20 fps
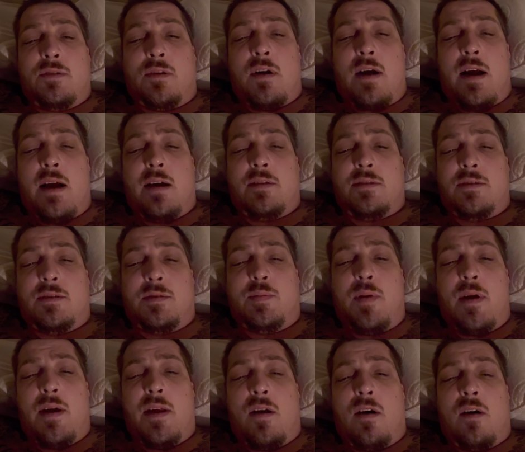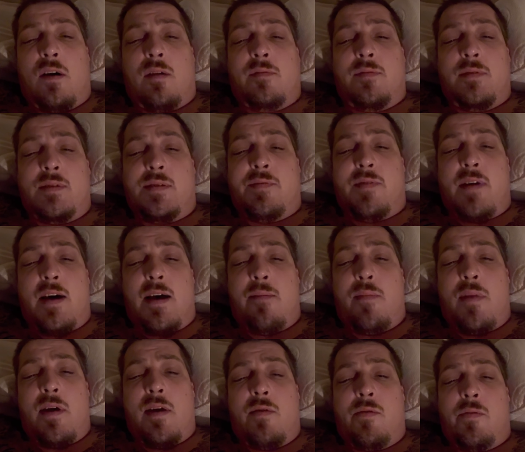Our house is paid off. It's
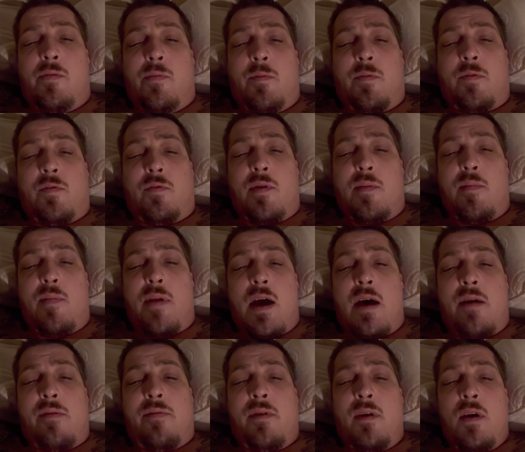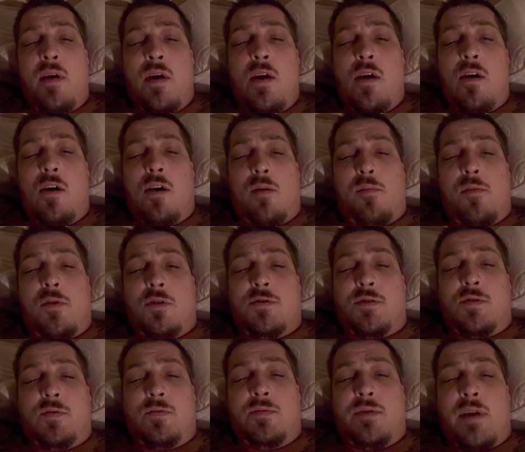5-bedroom, 3-bath,
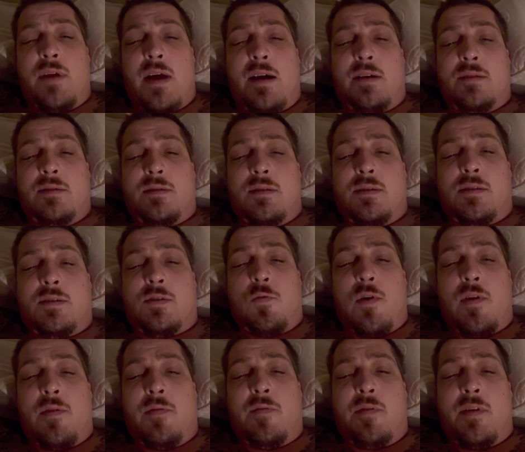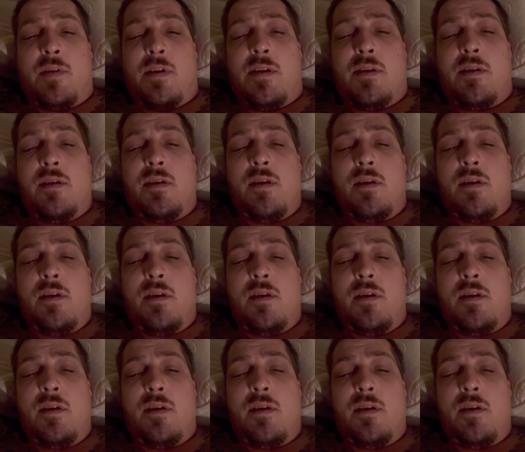almost 2,000 square feet.